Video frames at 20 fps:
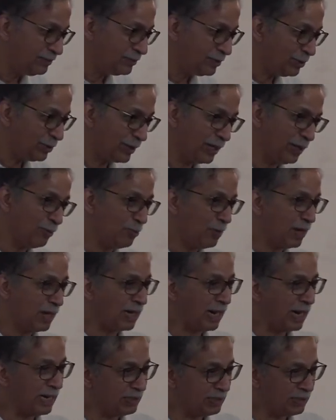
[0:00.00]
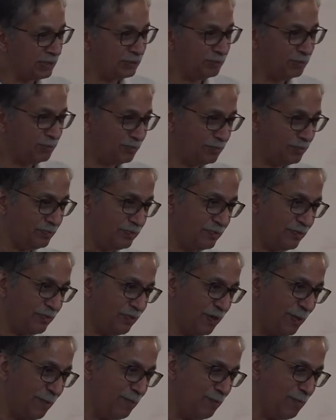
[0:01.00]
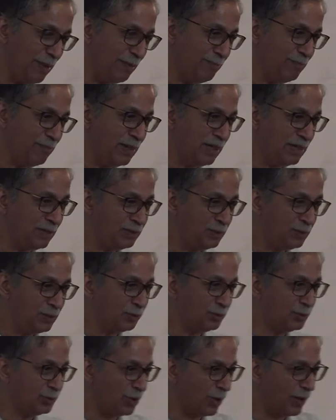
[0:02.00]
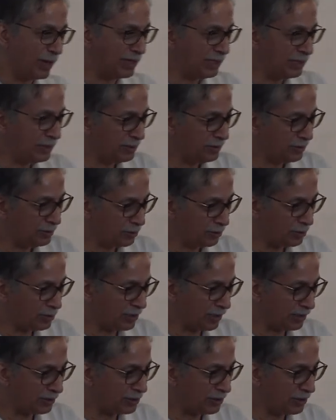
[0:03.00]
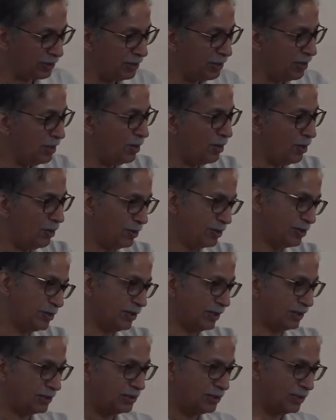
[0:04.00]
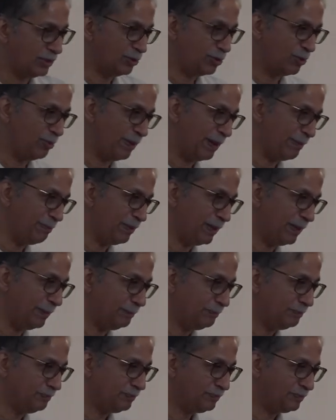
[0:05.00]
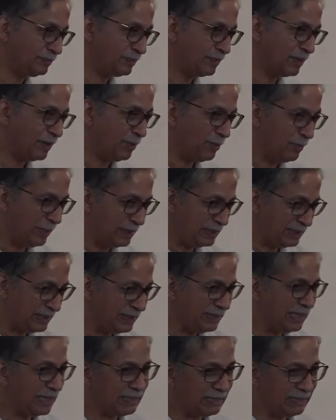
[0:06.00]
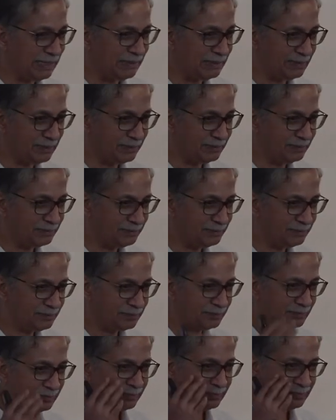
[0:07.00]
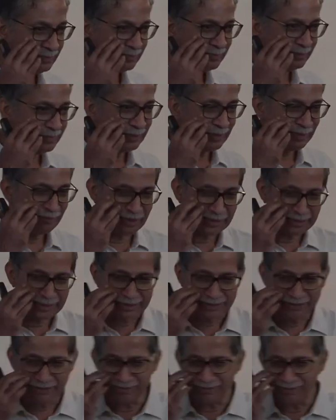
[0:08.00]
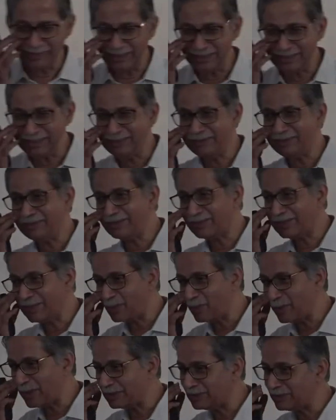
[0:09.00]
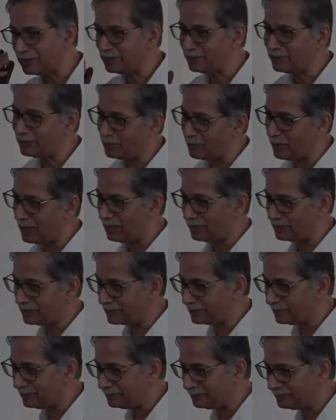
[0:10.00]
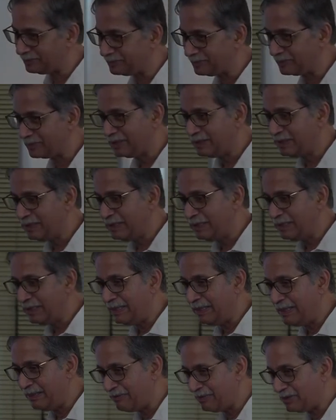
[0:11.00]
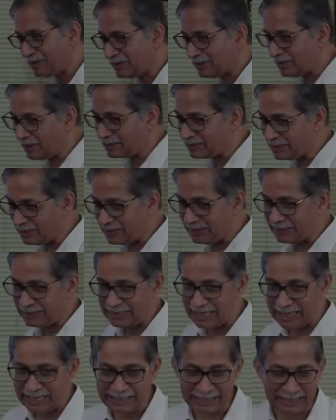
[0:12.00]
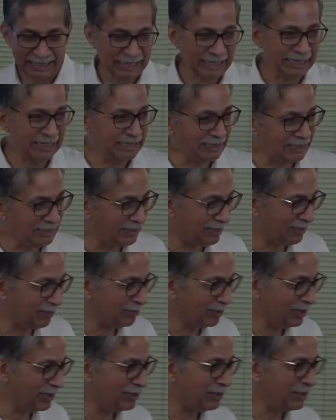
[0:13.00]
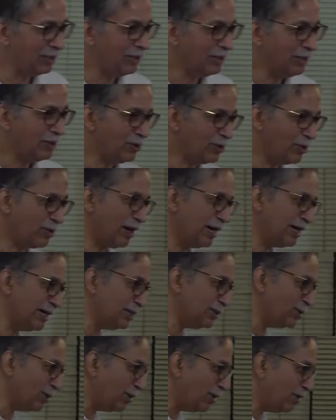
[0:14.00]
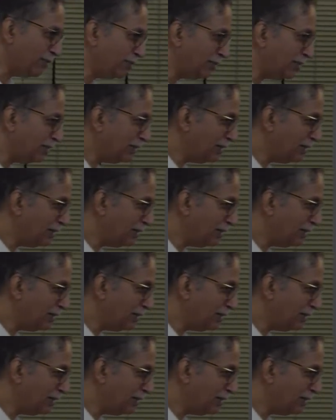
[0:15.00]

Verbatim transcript: So you can work either from member to joint to structure or structure to member. We'll see that later. In fact, that's a very interesting question to ask. If a structure is statically indeterminate, you are running short of